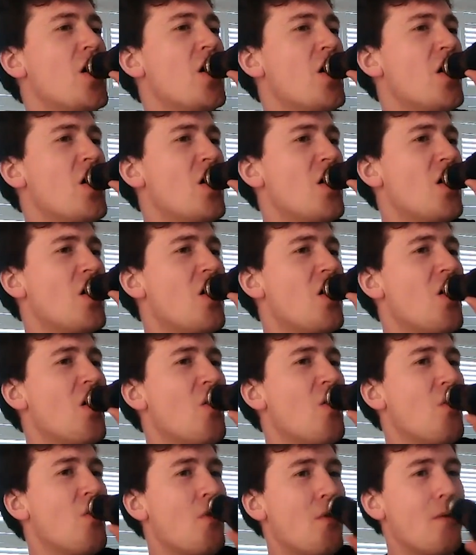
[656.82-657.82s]

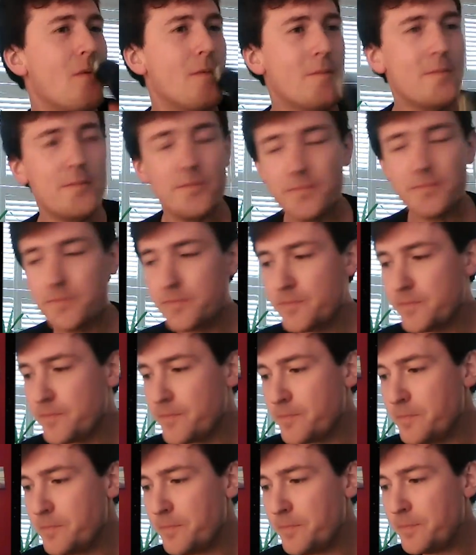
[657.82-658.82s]

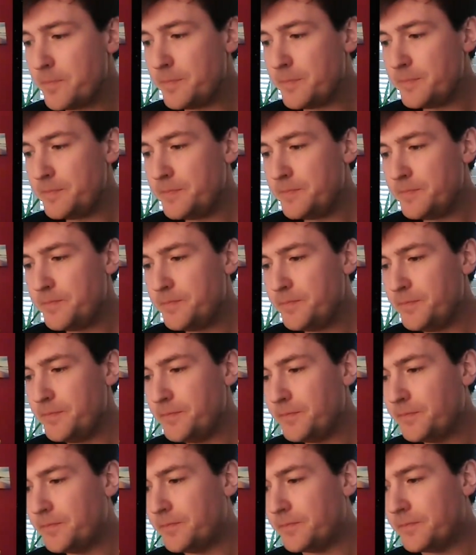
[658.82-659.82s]

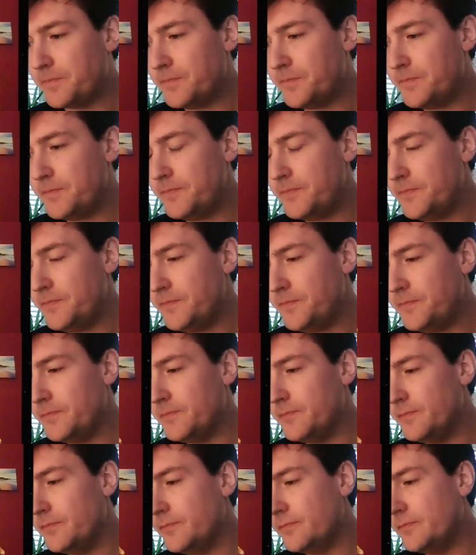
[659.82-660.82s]

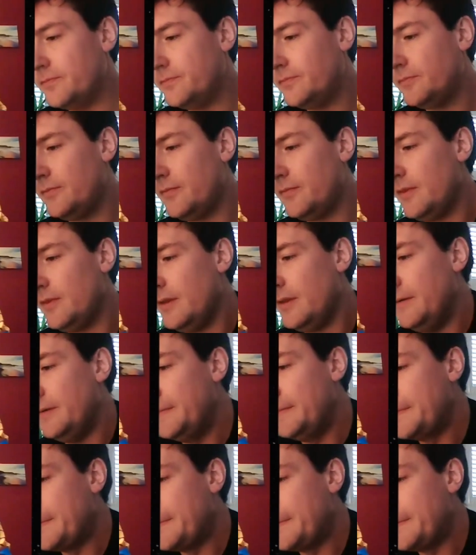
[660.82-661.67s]
No words are spoken by the person on screen.